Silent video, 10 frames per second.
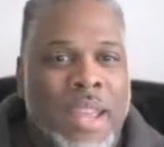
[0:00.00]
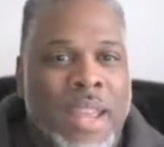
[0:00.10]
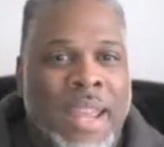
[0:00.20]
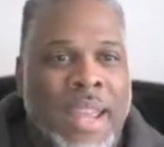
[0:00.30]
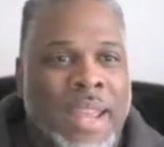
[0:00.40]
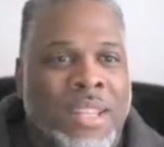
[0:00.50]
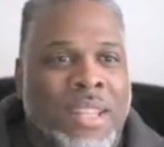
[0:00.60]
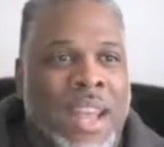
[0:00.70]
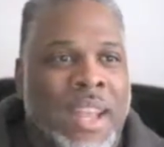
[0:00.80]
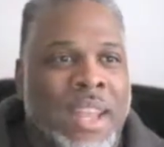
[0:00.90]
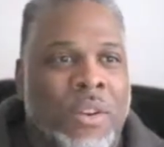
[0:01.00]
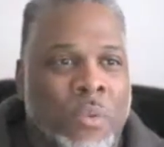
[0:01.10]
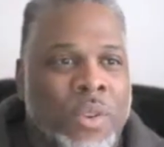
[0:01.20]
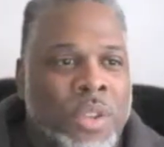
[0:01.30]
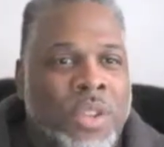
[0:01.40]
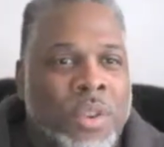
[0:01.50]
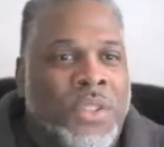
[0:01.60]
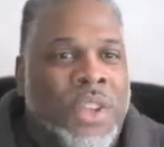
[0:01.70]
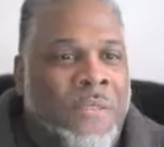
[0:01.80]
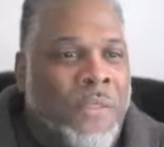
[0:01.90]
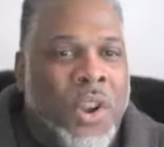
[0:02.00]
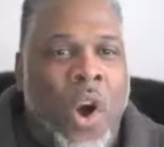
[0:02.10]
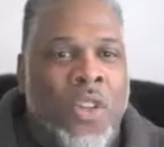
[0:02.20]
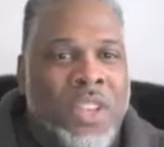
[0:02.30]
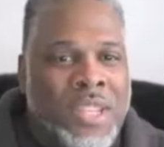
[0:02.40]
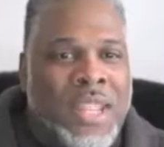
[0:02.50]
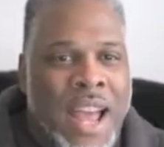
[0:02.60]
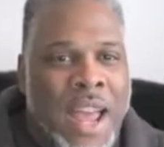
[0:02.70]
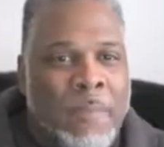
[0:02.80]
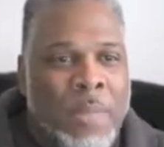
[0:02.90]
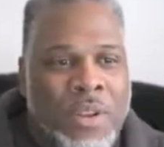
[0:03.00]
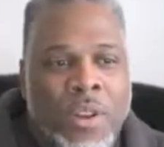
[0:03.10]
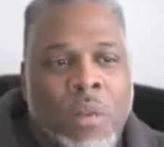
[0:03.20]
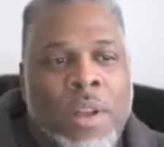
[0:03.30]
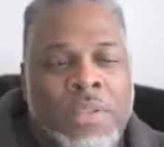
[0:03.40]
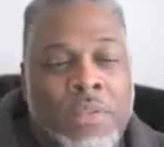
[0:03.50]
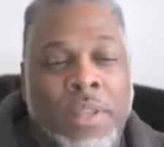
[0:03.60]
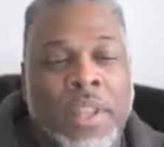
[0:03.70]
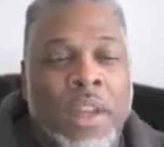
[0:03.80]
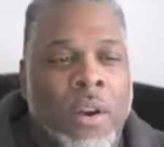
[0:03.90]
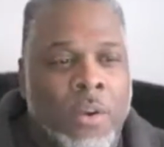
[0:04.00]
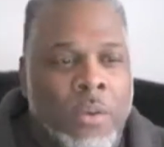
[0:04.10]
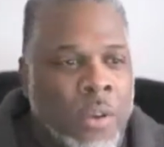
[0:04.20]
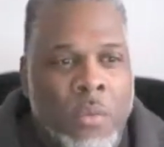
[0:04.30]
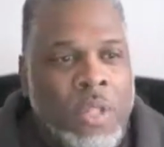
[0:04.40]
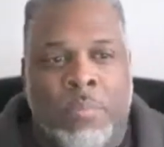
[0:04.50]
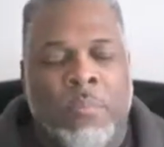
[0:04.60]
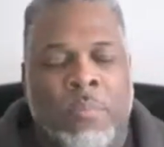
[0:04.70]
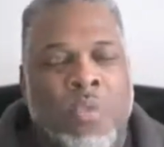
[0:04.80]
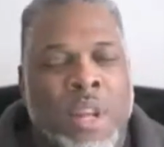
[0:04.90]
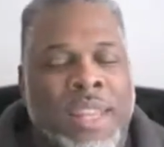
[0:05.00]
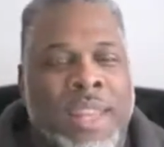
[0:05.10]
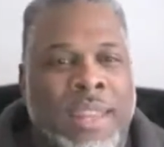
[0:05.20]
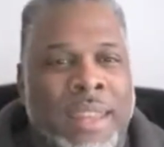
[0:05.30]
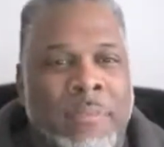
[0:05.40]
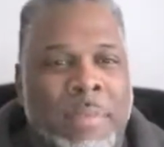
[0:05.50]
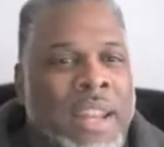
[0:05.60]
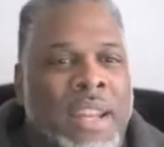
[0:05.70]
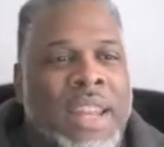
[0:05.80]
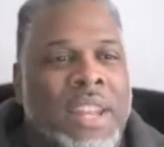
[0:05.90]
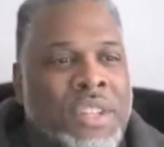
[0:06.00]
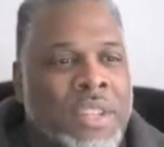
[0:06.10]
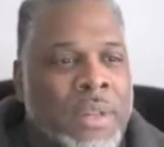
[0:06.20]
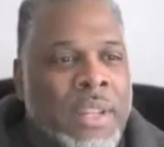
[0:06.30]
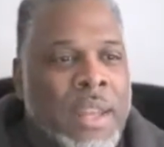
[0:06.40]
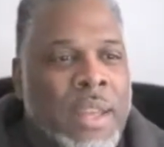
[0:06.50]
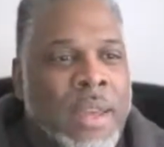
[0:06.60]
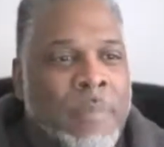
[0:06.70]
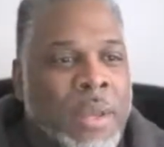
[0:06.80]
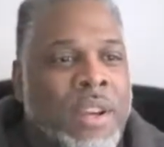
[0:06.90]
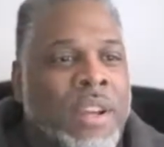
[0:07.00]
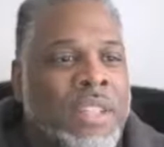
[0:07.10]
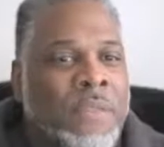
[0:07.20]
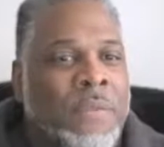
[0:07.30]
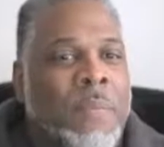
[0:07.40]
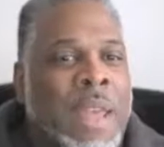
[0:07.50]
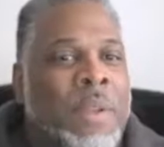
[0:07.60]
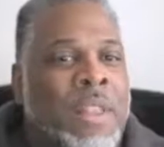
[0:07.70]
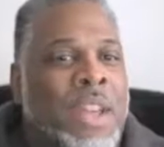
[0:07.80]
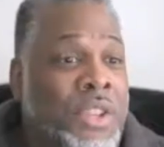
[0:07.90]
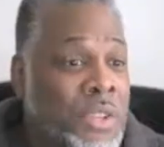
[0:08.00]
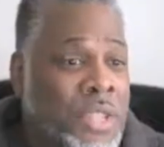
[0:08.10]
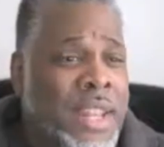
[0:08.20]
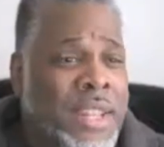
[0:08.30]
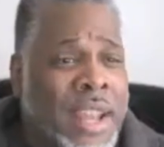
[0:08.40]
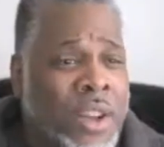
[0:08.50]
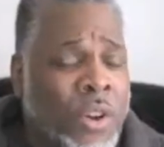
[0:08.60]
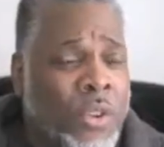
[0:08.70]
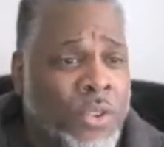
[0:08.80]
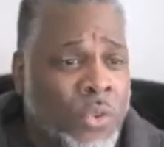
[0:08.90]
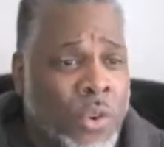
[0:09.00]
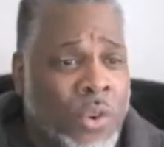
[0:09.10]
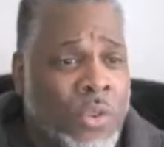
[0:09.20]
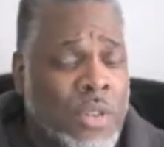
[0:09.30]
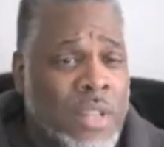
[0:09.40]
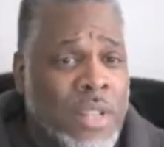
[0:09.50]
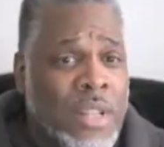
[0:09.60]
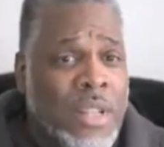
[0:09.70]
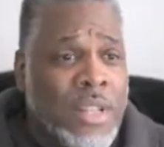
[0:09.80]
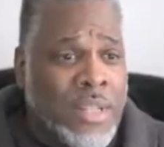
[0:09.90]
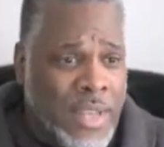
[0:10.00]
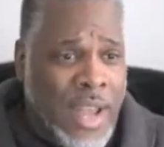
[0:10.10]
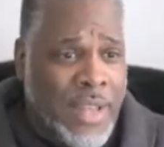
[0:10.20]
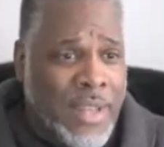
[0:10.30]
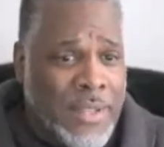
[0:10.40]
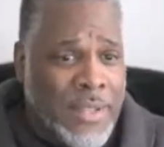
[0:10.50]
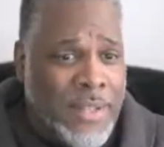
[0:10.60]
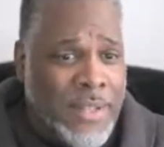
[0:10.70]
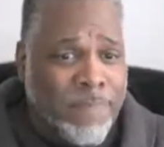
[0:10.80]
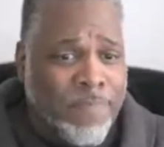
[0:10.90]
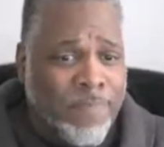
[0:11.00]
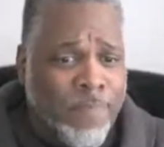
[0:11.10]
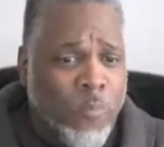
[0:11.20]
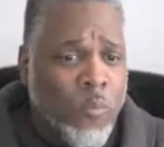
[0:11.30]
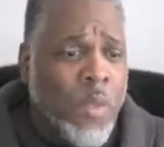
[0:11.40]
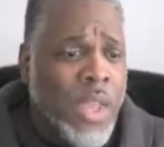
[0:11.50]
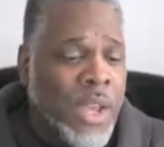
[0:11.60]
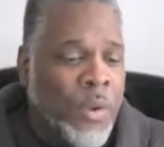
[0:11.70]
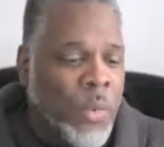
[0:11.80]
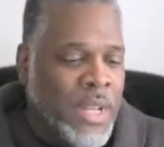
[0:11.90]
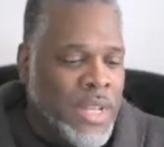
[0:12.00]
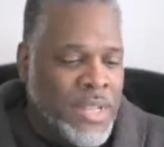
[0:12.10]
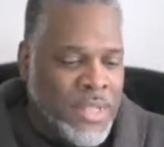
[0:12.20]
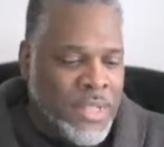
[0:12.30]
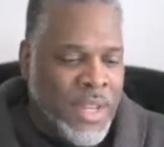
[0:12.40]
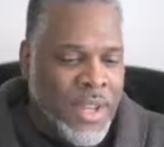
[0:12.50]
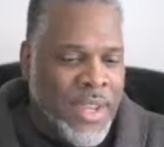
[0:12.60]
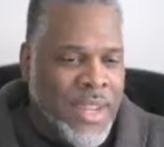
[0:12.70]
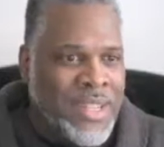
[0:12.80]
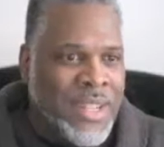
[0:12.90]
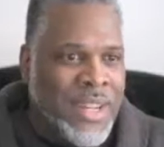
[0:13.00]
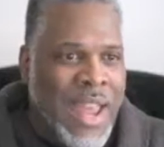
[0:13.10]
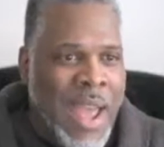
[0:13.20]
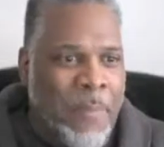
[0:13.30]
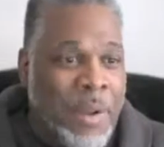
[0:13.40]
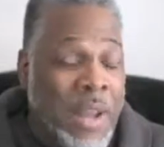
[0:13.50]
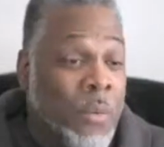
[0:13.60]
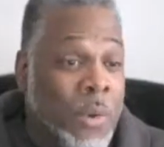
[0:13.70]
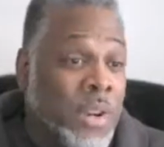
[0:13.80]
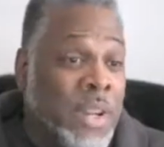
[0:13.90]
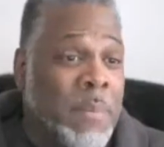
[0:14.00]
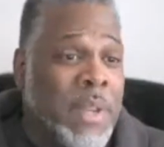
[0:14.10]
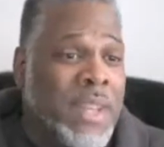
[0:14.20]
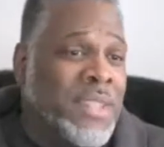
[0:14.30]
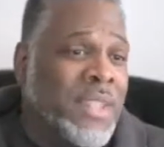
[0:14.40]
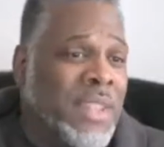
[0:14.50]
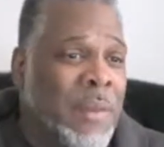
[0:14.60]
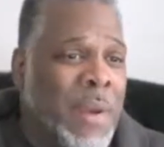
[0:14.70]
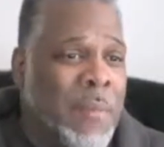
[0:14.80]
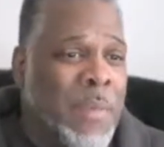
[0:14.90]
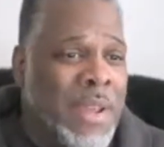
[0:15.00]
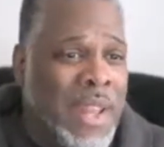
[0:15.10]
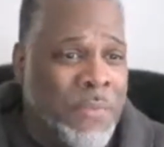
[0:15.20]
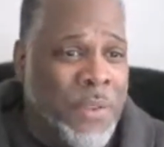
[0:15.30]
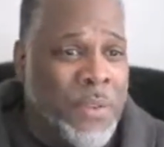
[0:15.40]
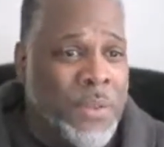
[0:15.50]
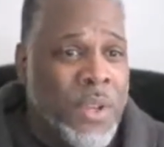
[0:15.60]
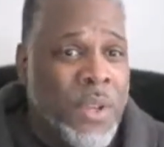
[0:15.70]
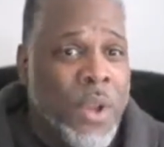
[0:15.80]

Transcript: it's like you've suffered all this time, but no one's really known. No one's really paid attention to it because of maybe, like you said, that cultural silence. And when this incident happened, I worried instantly about my nephews.